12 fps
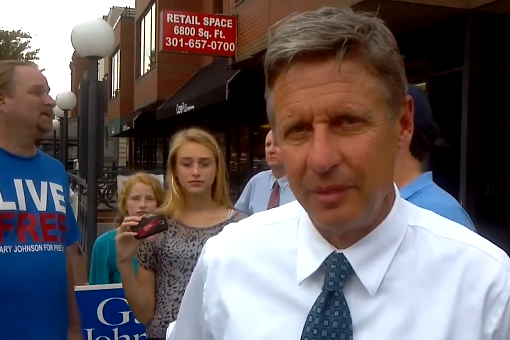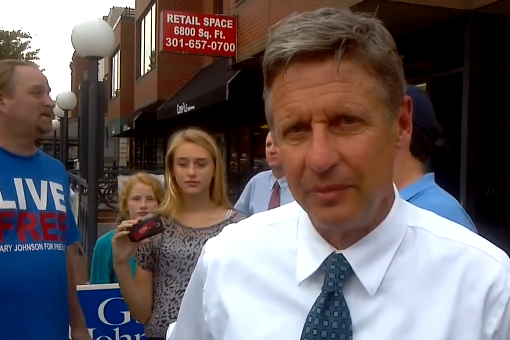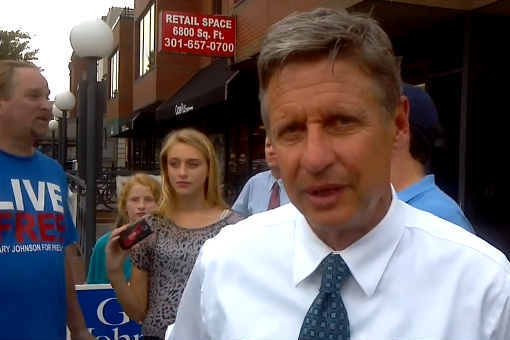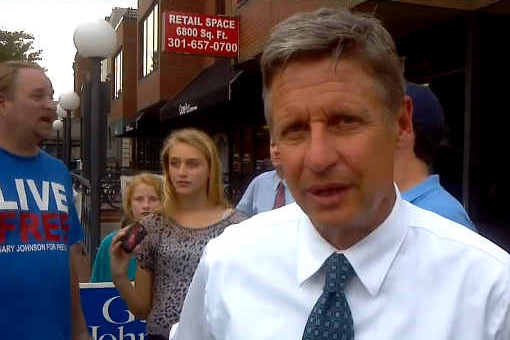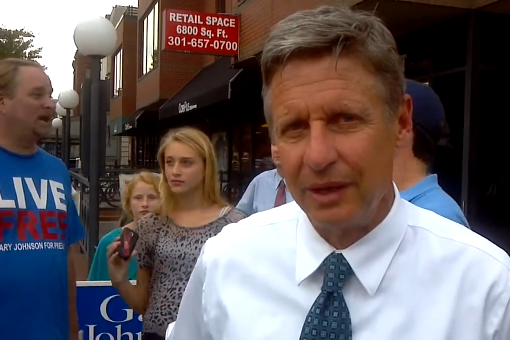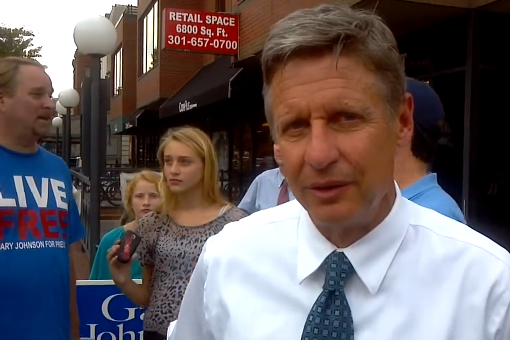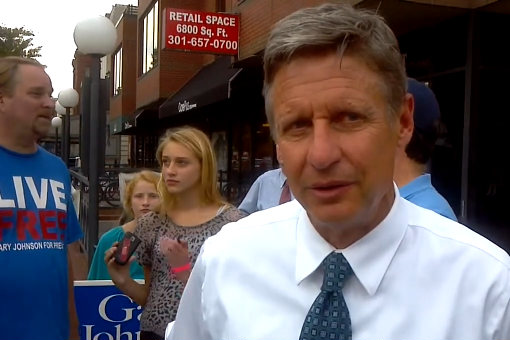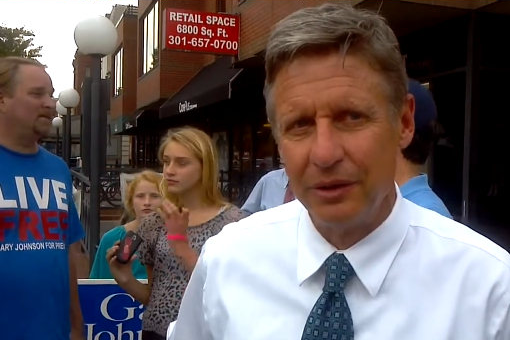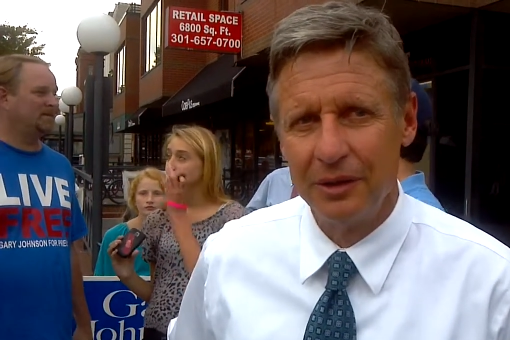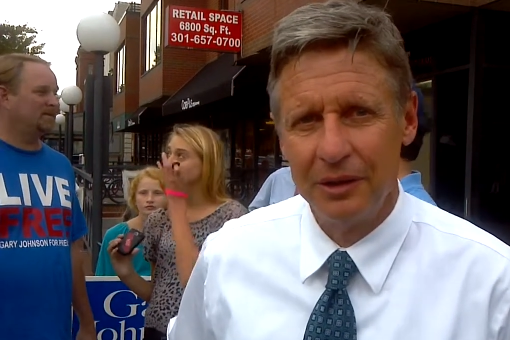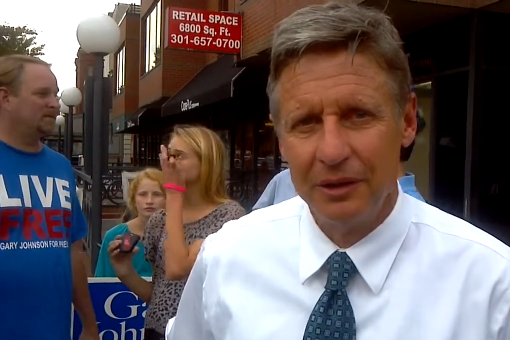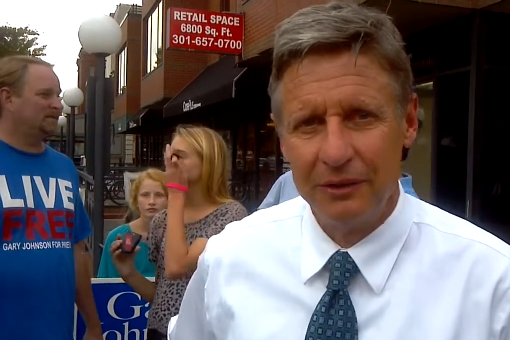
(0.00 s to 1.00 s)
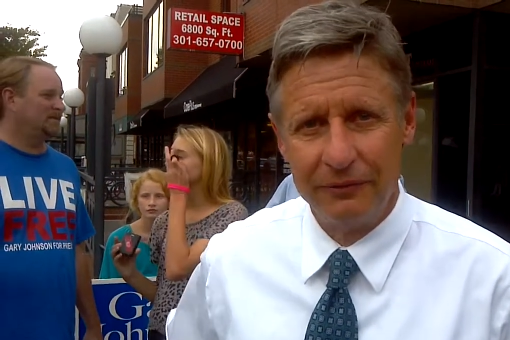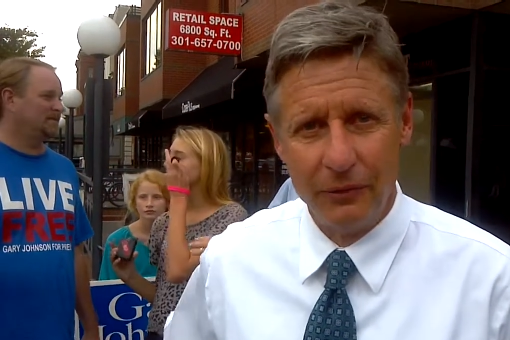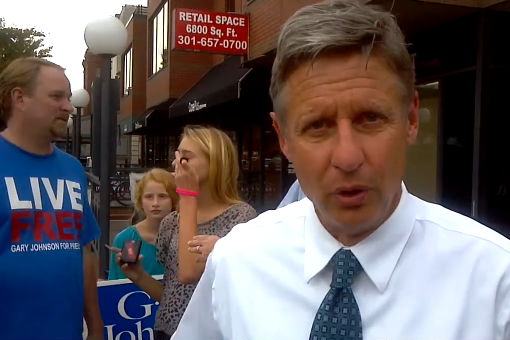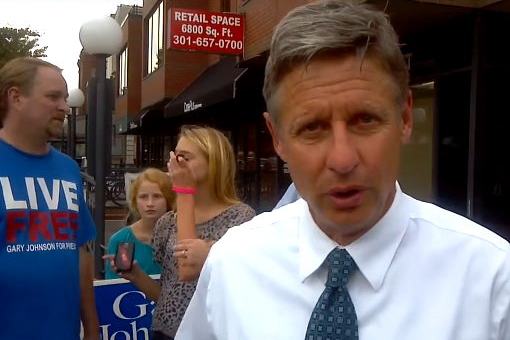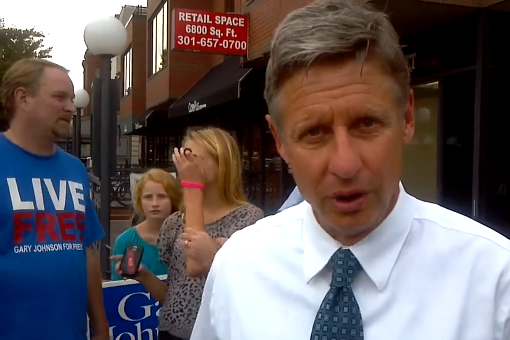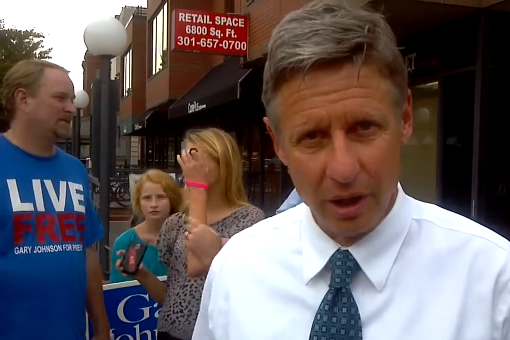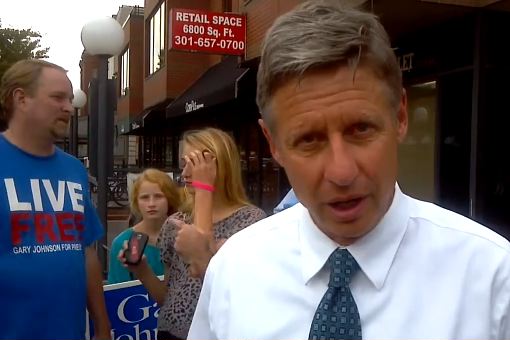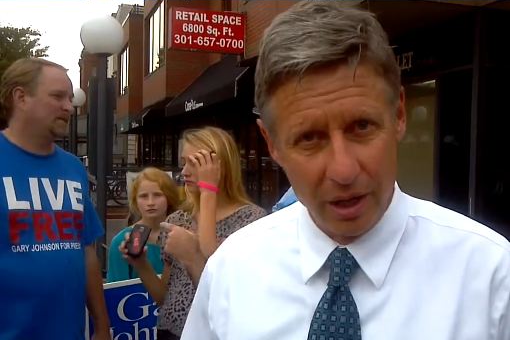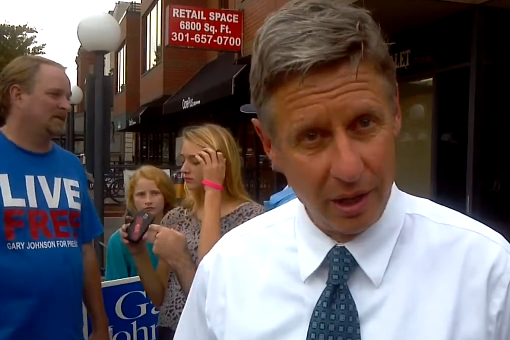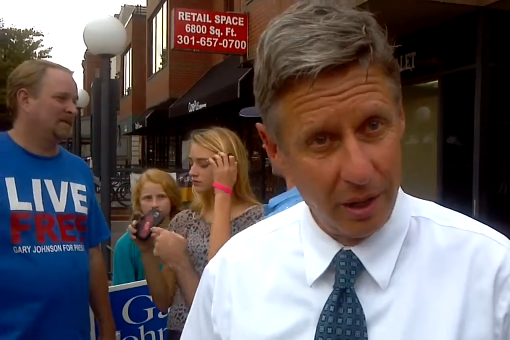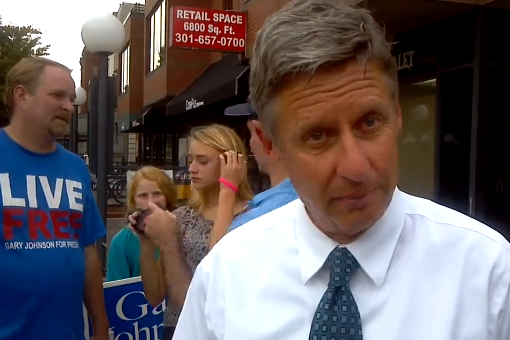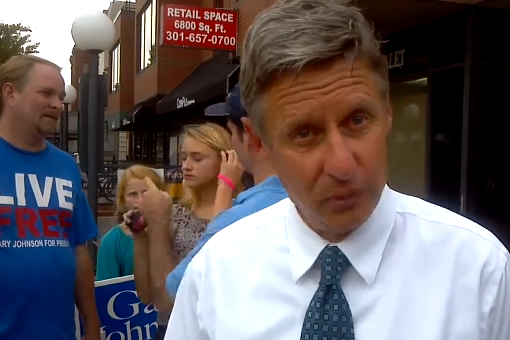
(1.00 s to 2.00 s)
Speaker 1: come together for
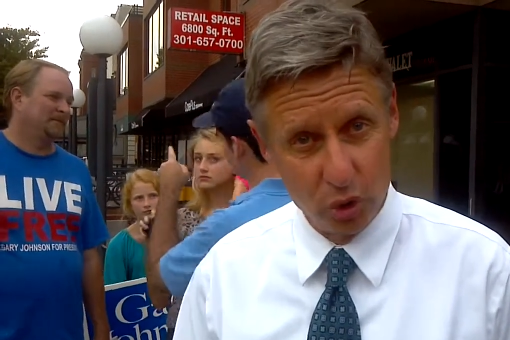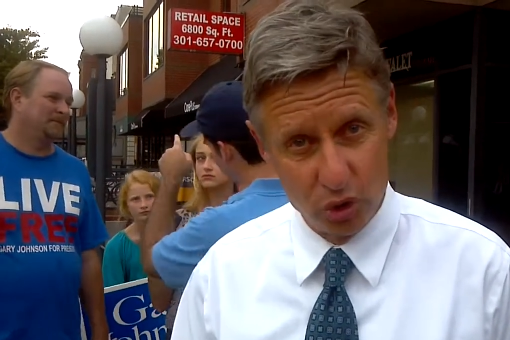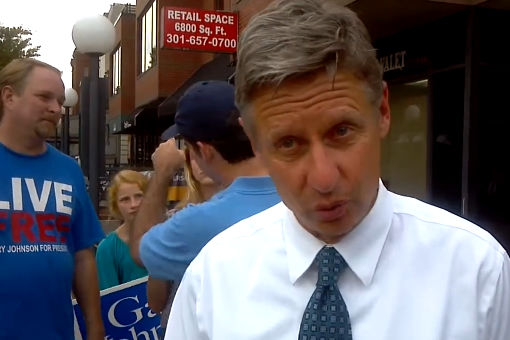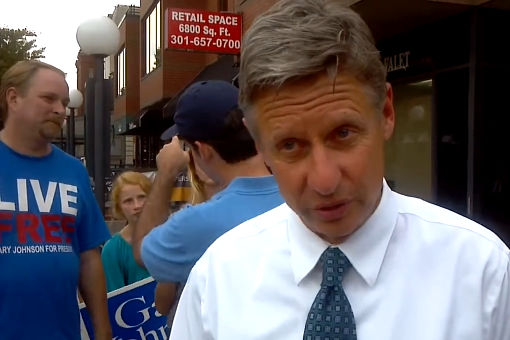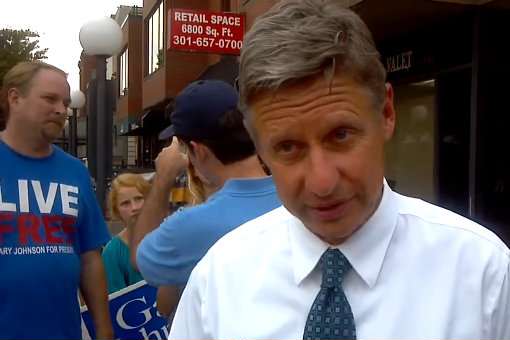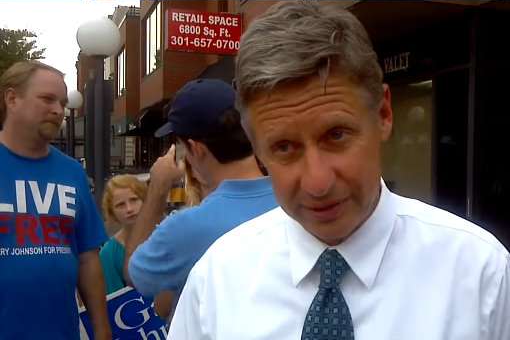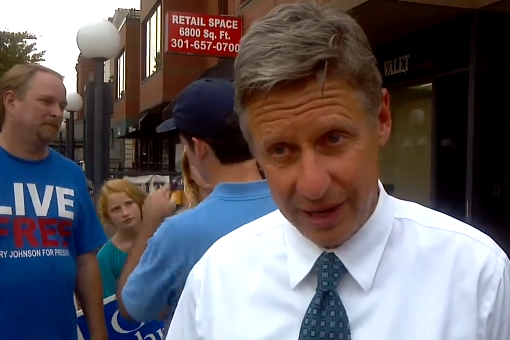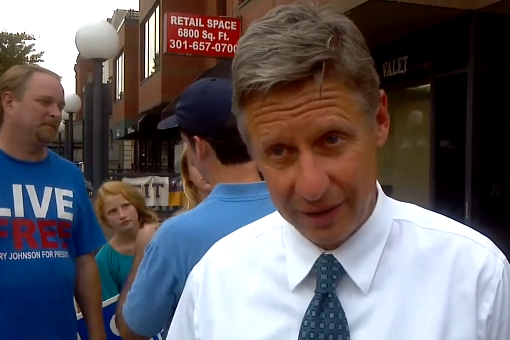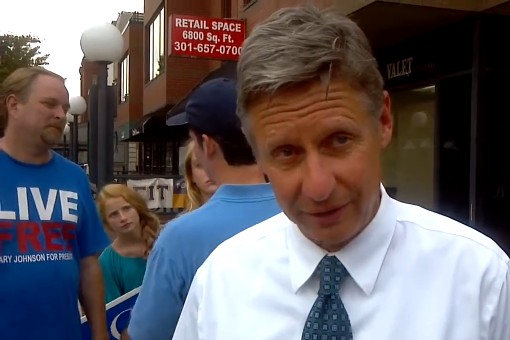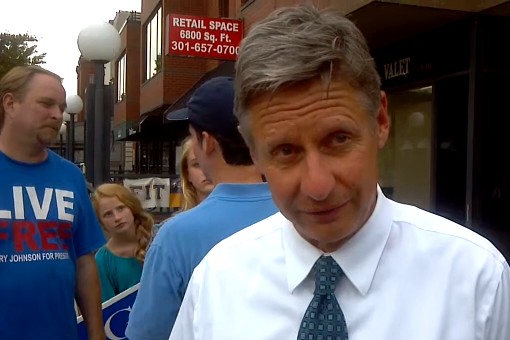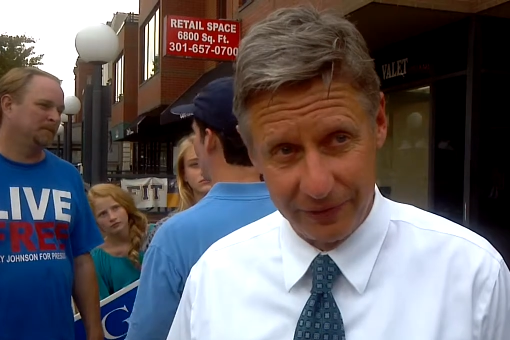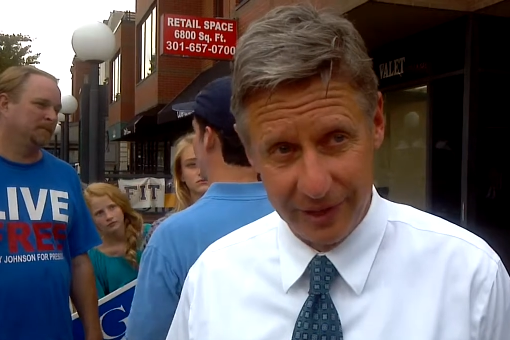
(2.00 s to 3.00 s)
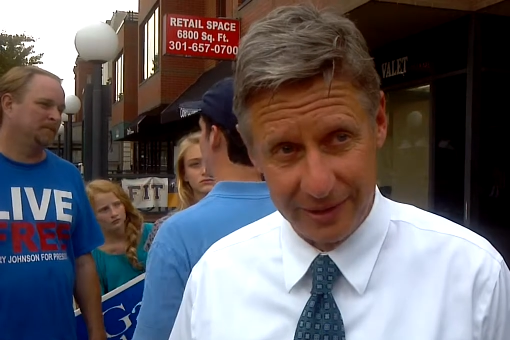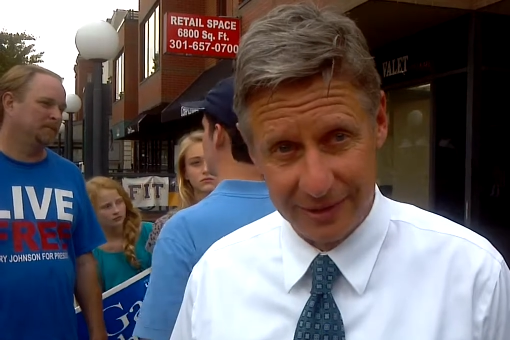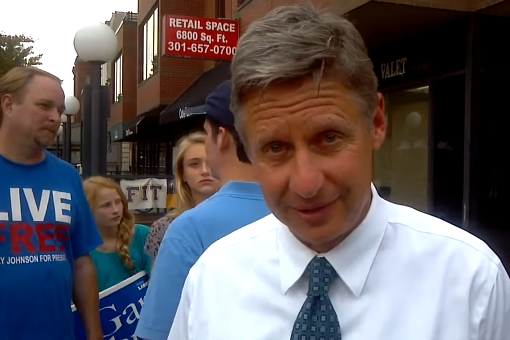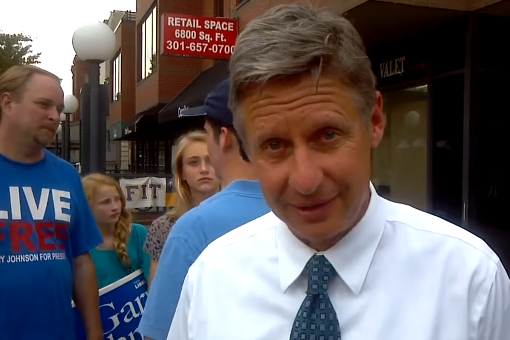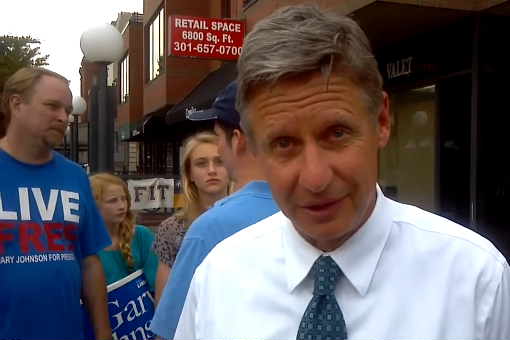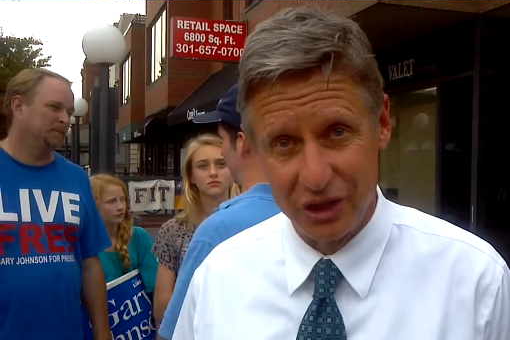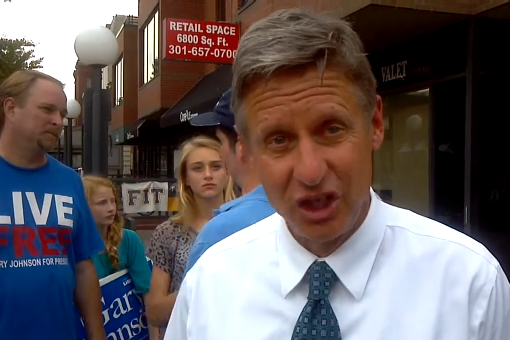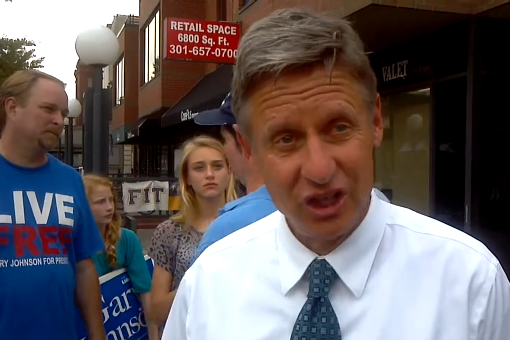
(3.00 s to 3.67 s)
a mutual sacrifice to